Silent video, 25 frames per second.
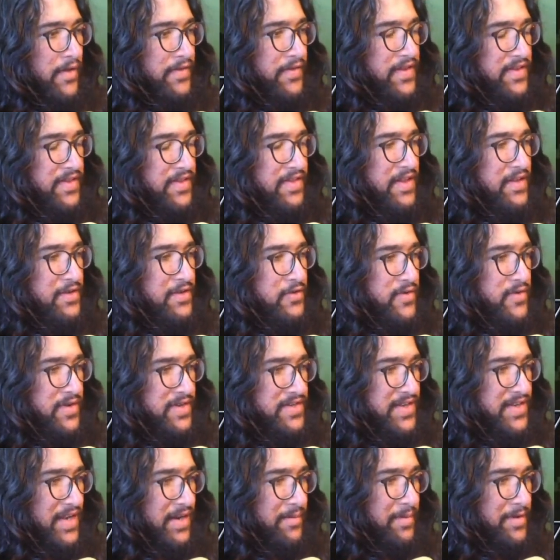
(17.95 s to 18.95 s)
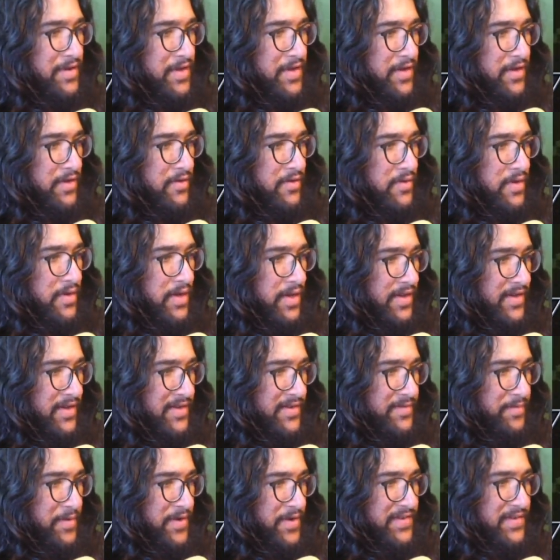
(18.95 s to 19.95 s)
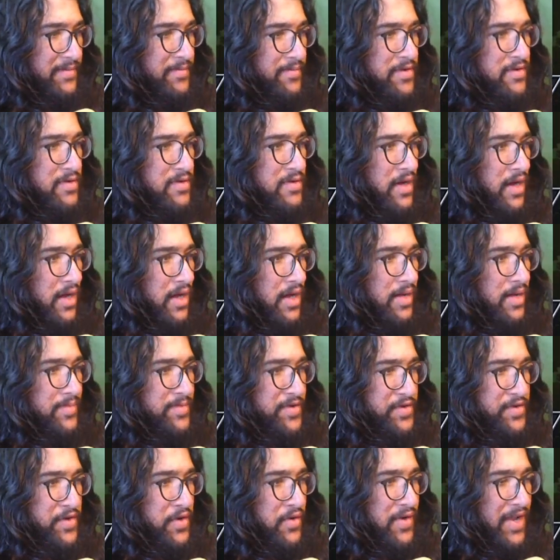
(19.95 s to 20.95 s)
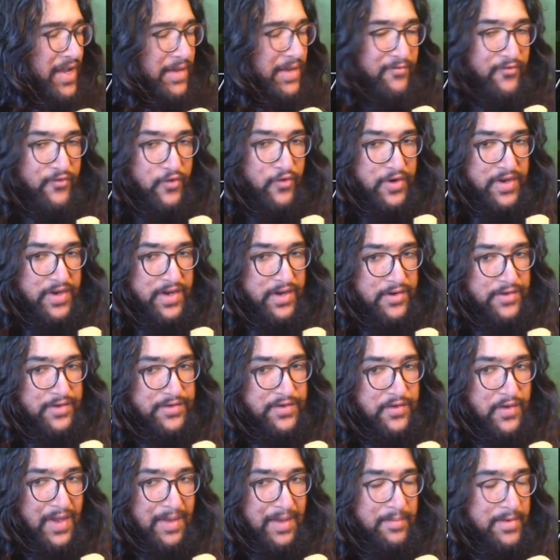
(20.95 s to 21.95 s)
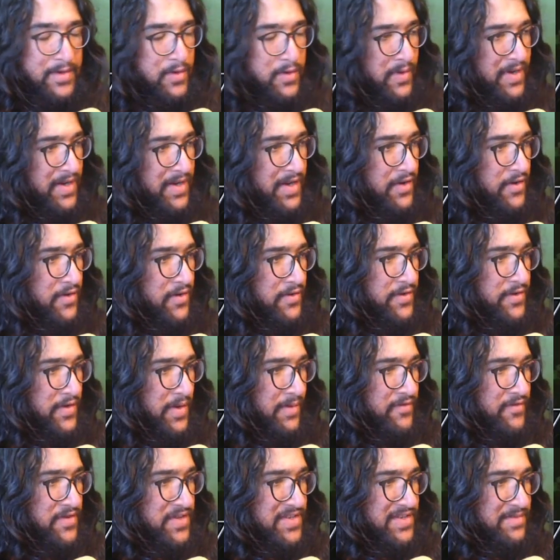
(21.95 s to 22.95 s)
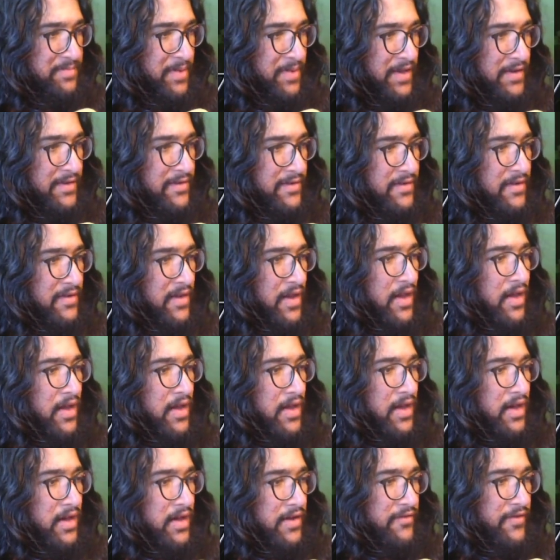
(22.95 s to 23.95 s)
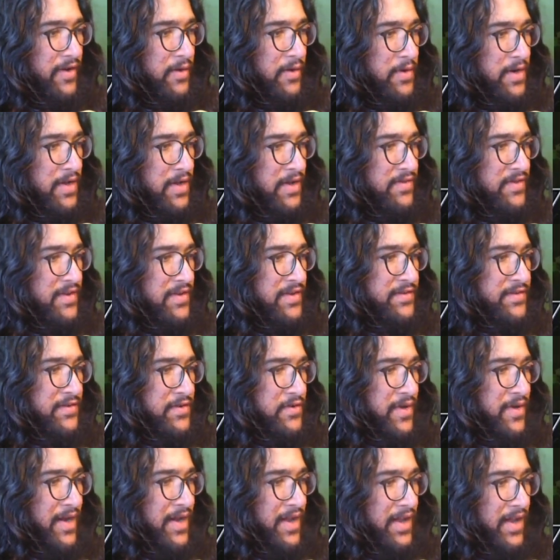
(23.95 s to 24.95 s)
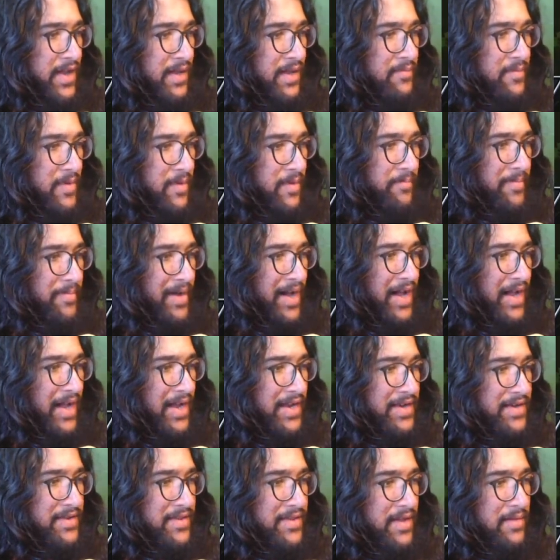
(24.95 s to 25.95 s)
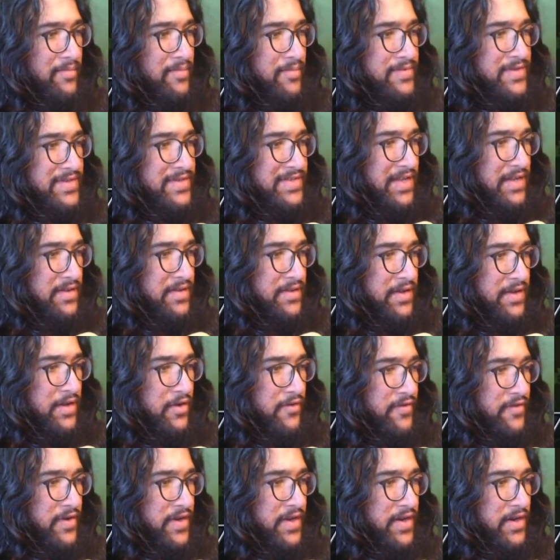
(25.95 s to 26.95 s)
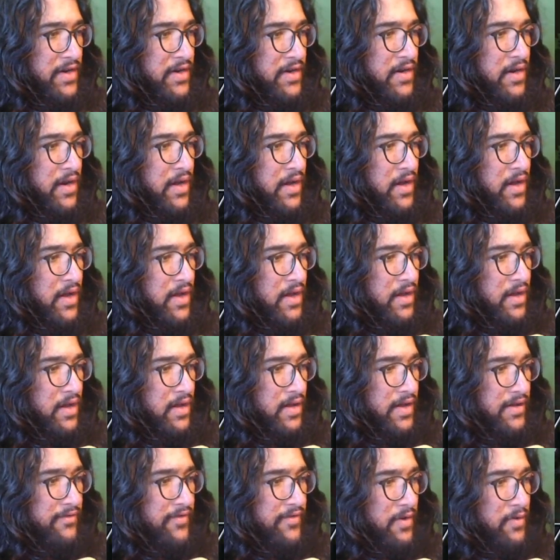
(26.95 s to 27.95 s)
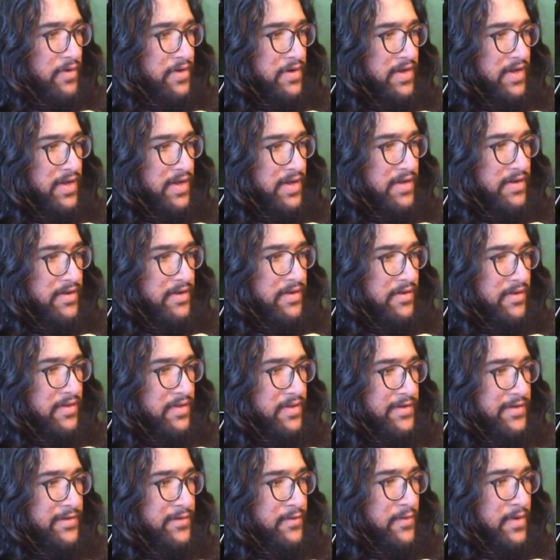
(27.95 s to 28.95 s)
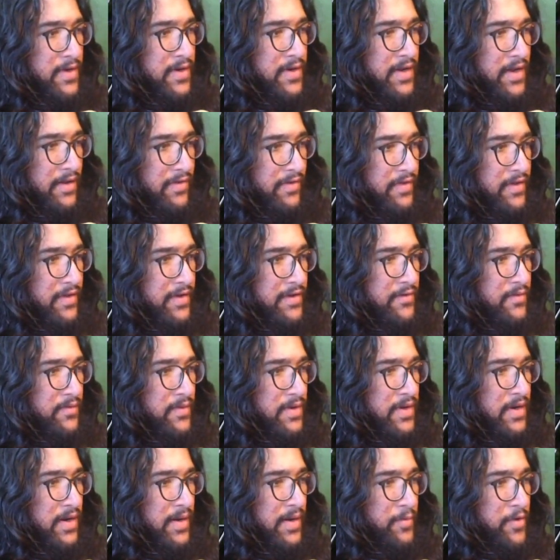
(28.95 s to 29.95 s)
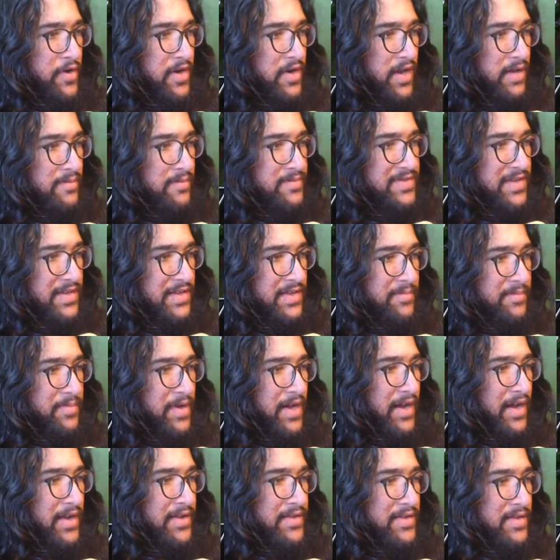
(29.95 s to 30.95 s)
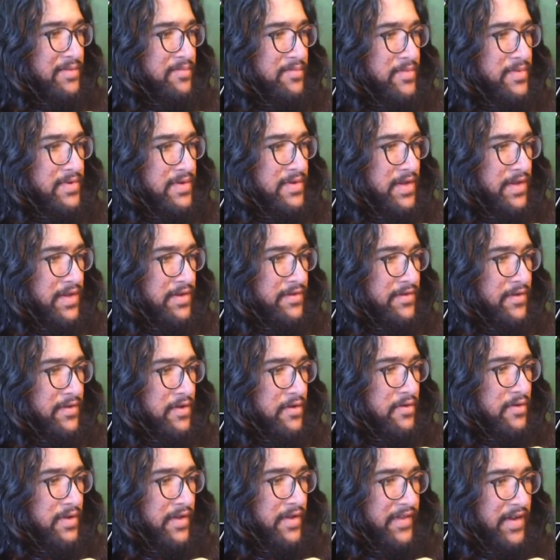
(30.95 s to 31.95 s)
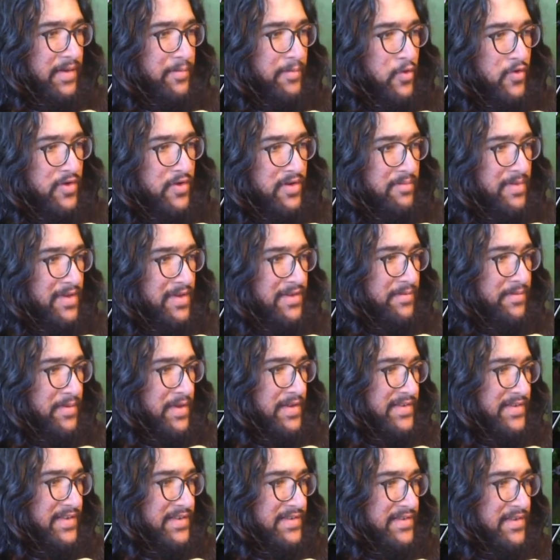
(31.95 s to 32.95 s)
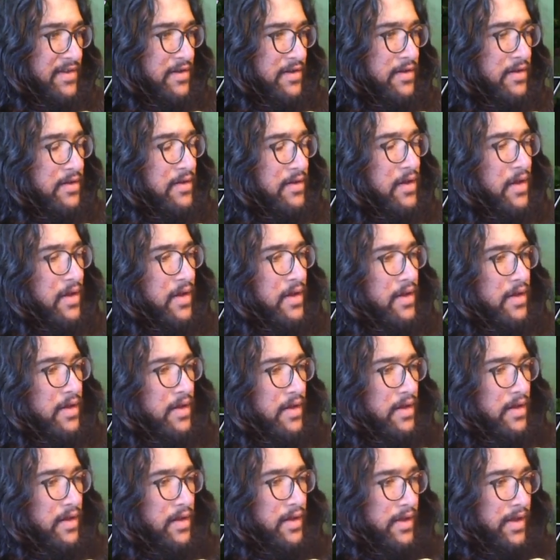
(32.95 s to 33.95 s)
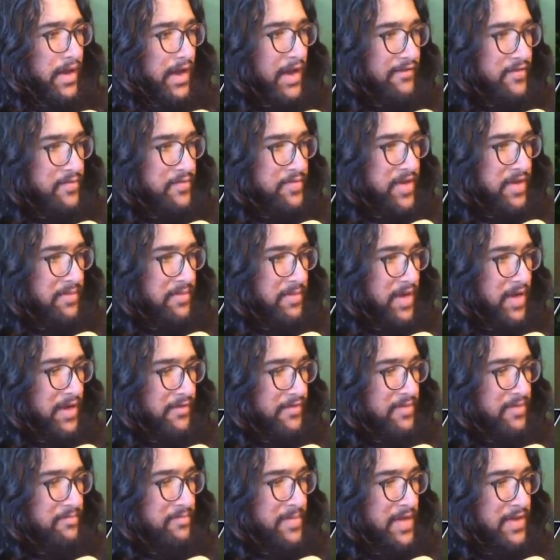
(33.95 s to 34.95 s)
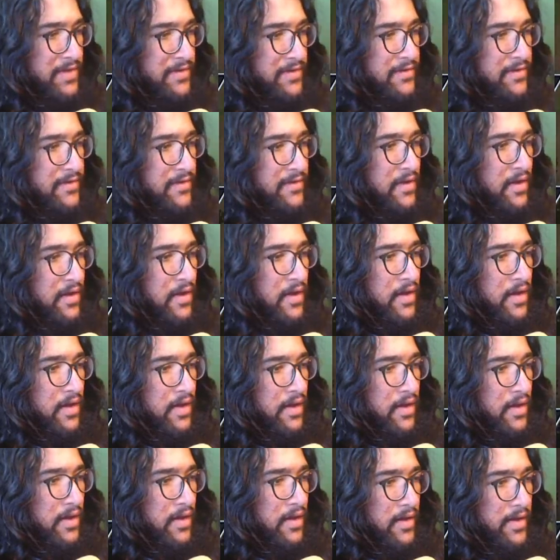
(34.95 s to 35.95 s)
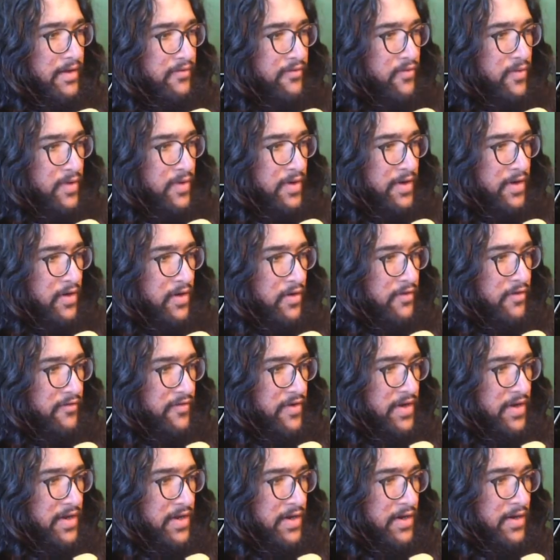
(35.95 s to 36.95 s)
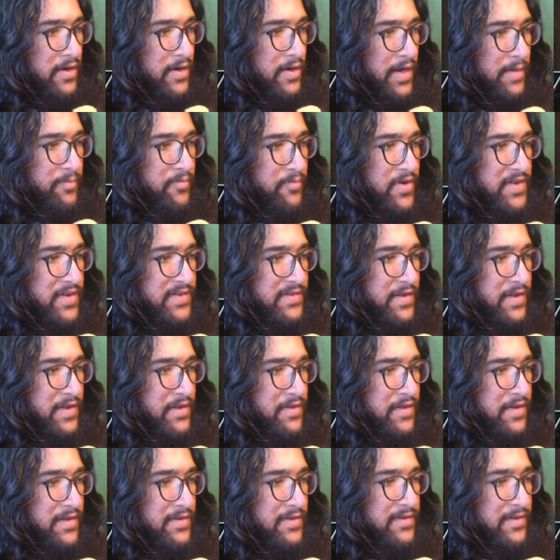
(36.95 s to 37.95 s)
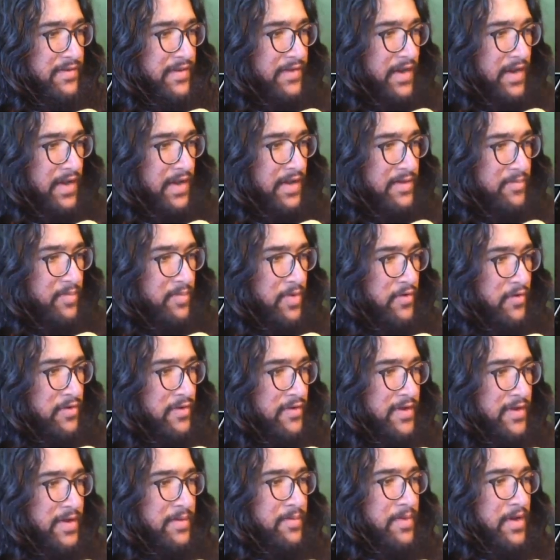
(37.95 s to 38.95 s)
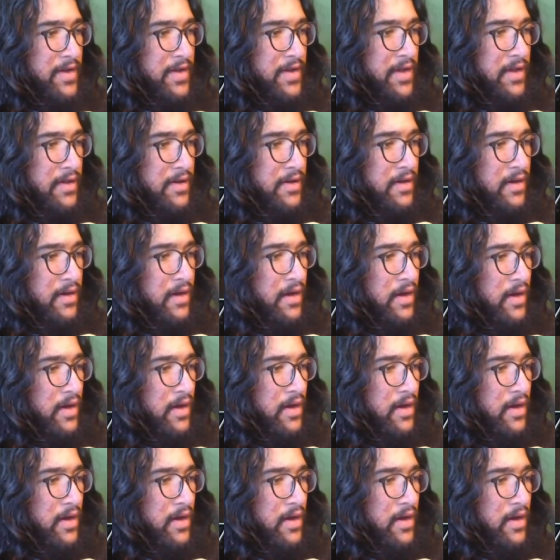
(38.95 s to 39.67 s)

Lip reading: The thing to understand about the Q is pretty simple. You don't aim for heroes, you aim between heroes, you aim for the space. If I want to hit these two, I aim behind them slightly over here. If I want to hit this one and this one, I'm going to aim slightly behind them like so, and then I'm going to miss because I suck and haven't played Maiev in months. If we go over here, I press like this, and then I hit both of them again.